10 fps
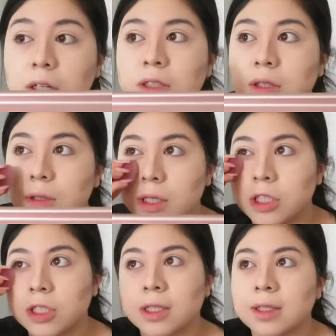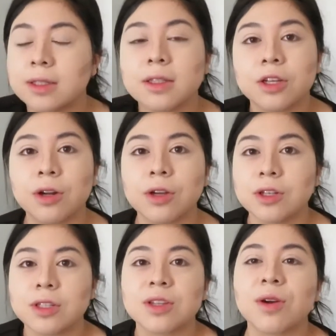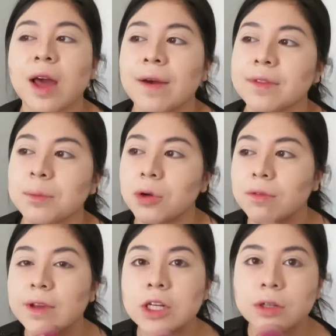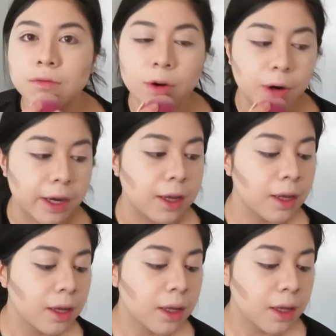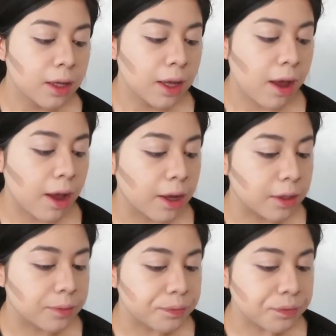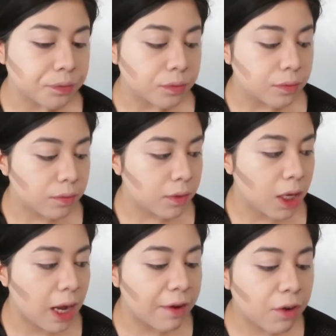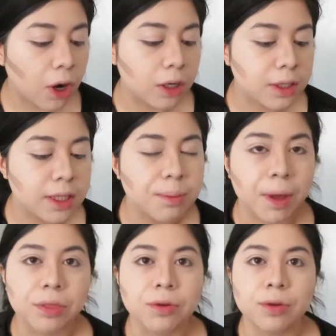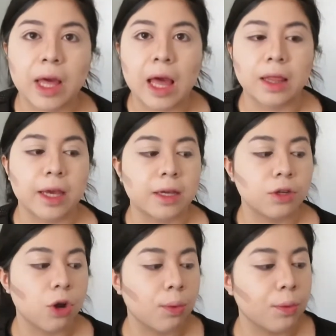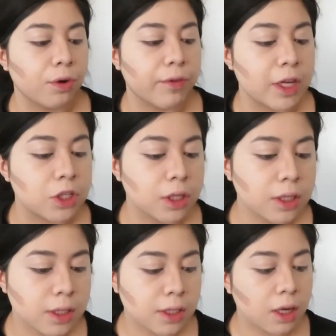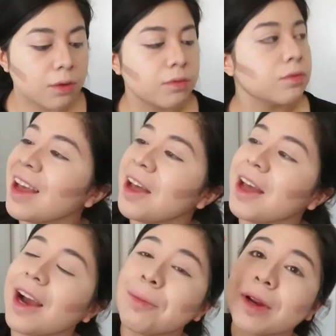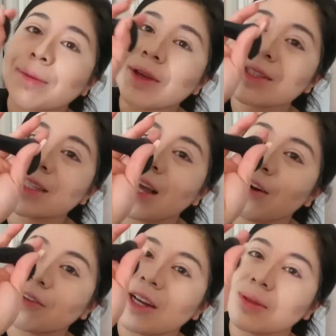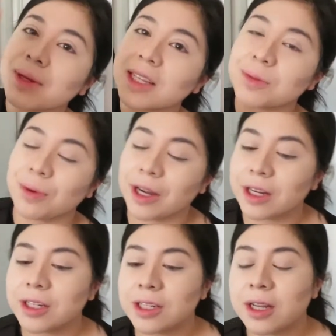to do. It's just, you know, you just don't have the motivation for it. And I've honestly been through that, like no motivation and stuff. I'm gonna be using the e.l.f. Cosmetics brush,